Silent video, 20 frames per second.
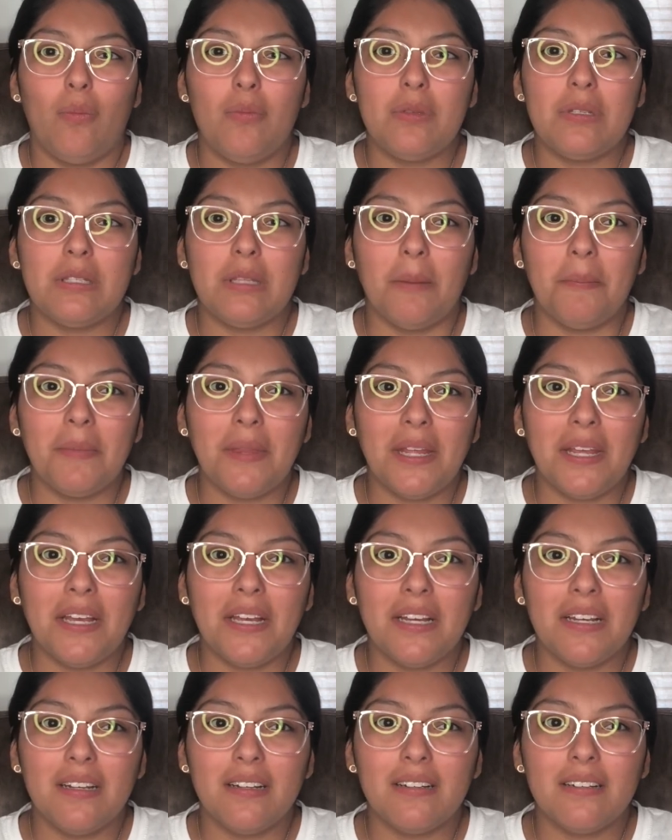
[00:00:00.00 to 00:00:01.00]

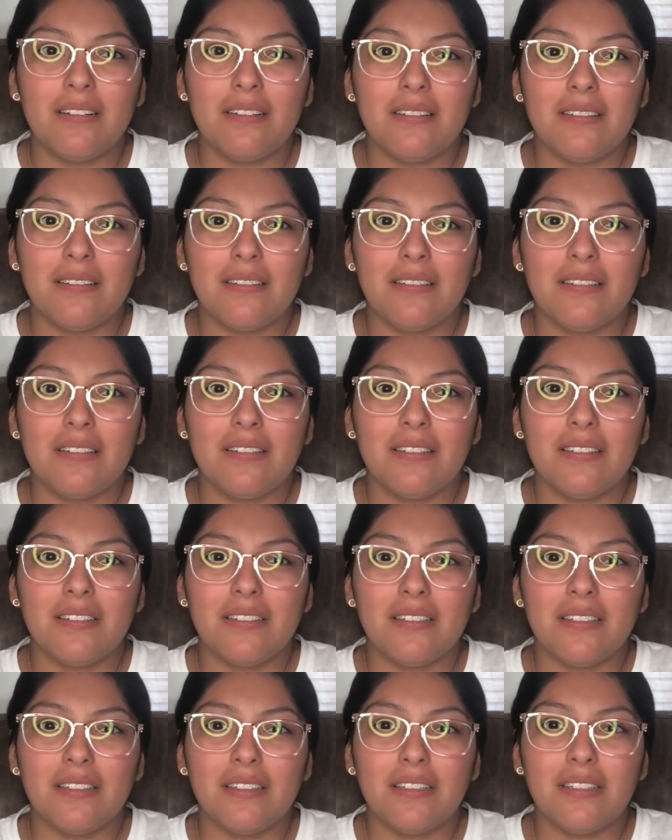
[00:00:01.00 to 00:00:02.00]
something
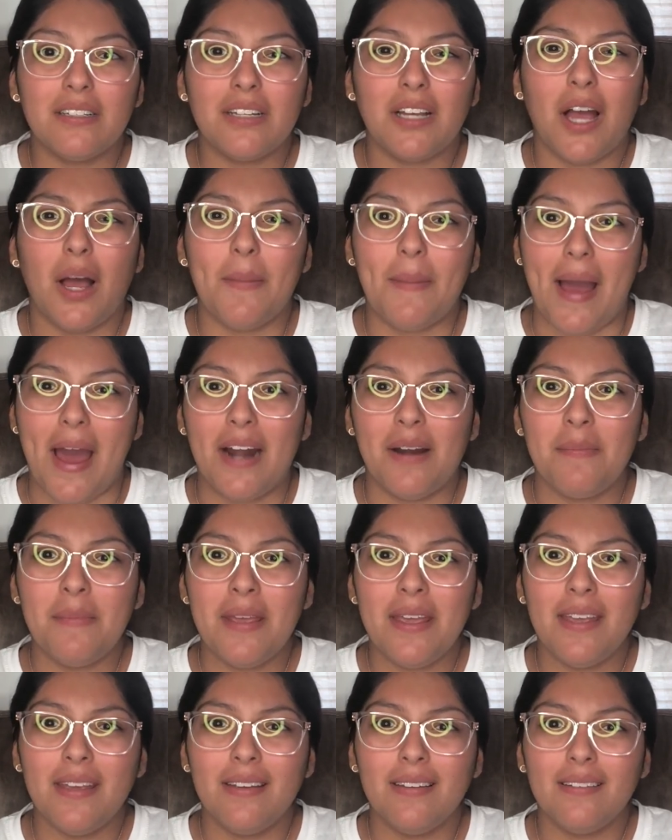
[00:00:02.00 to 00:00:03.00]
come out of
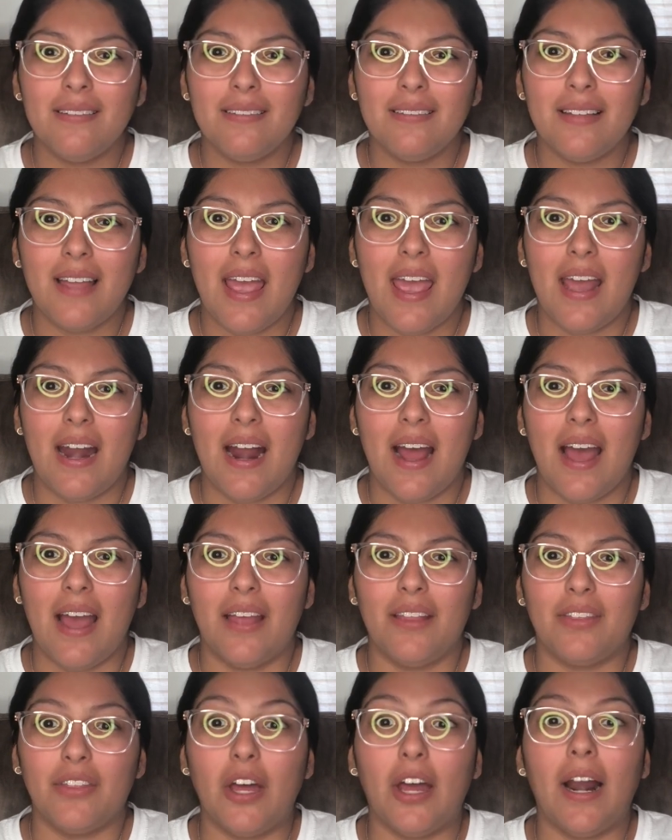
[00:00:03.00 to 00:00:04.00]
me, and
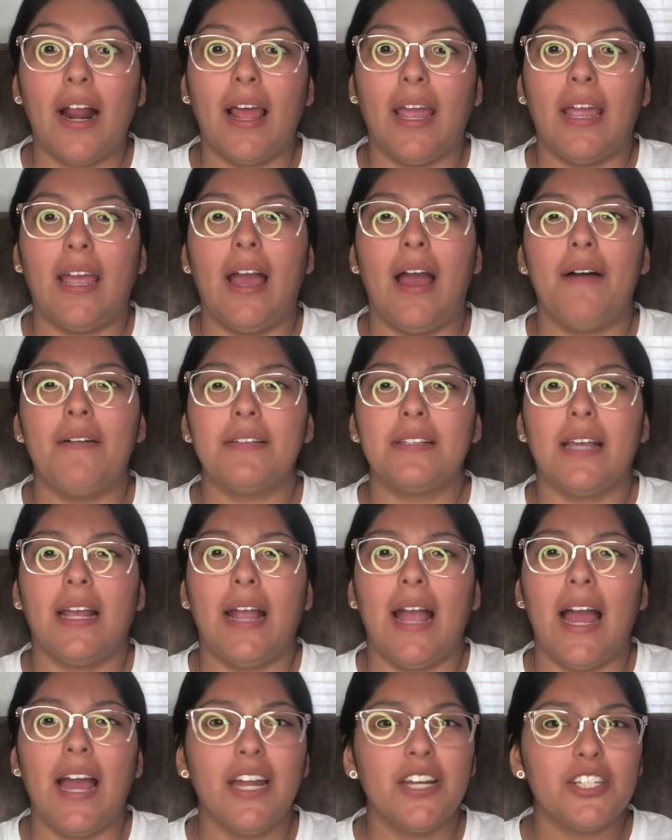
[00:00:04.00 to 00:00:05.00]
I thought, I was
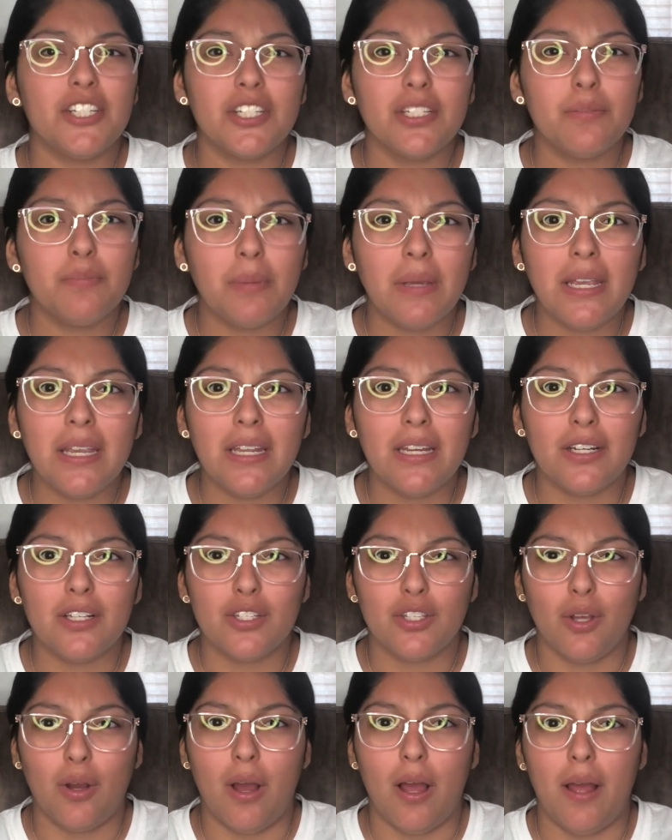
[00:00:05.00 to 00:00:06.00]
like, I had just peed,
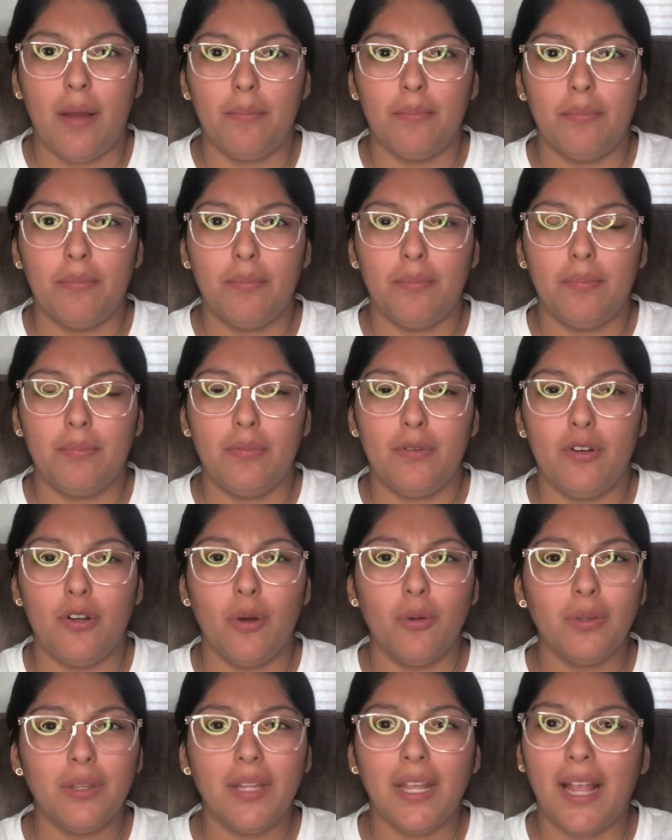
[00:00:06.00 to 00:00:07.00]
so I
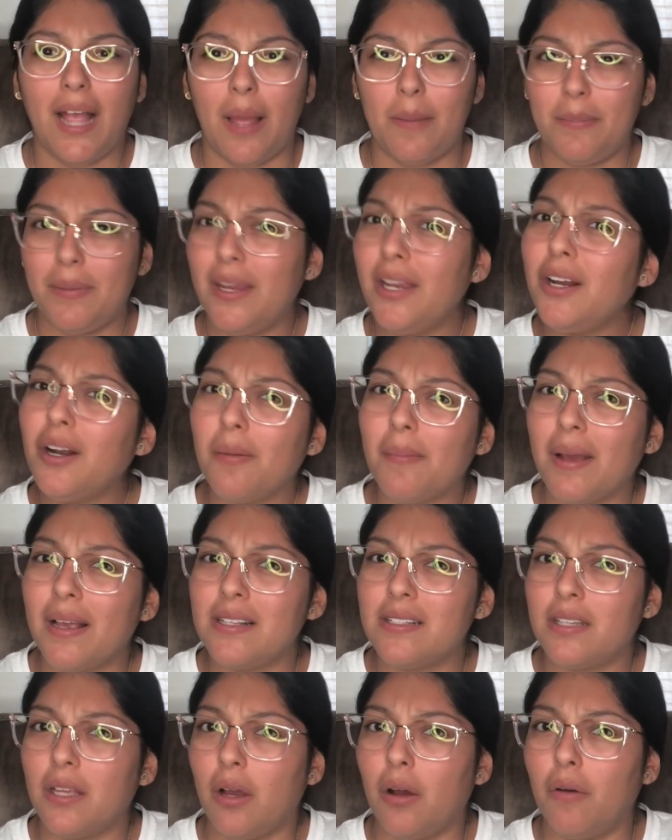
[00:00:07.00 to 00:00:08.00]
don't think I peed on
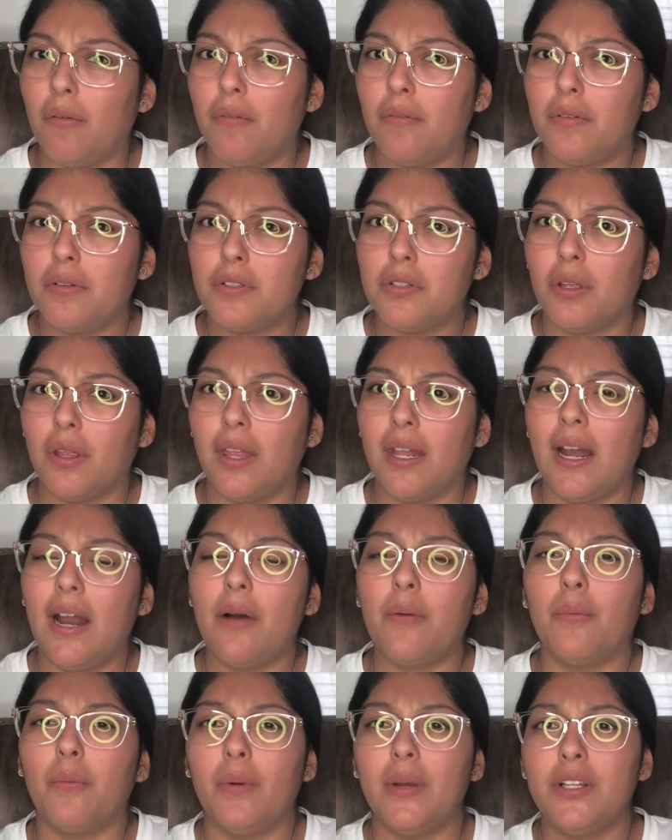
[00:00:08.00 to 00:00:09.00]
myself. So then I
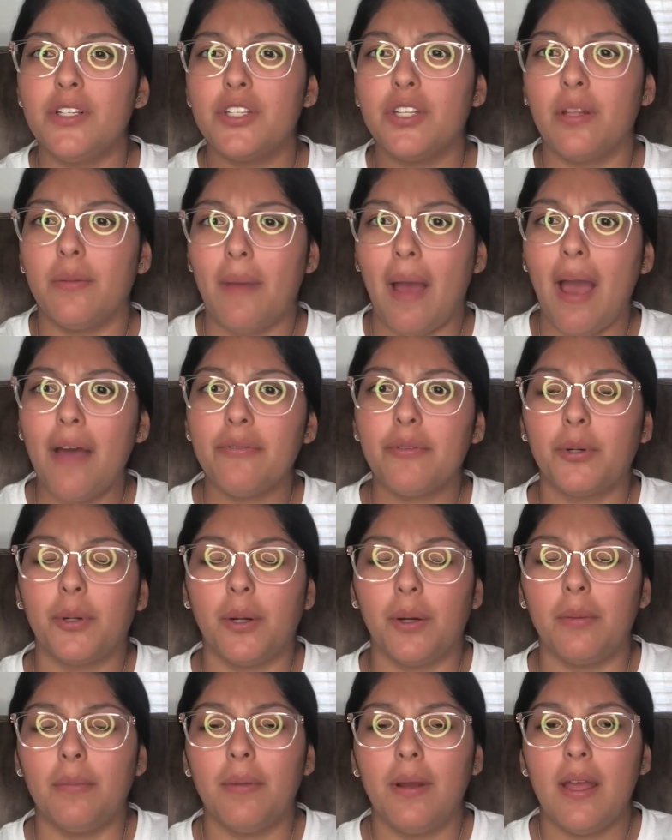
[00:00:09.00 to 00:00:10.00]
went to the
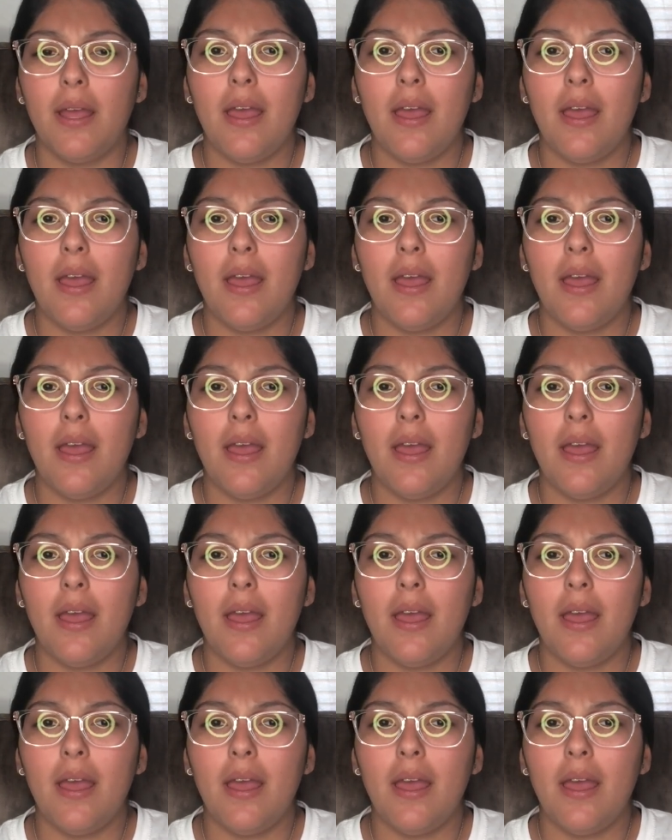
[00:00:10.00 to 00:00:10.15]
bathroom,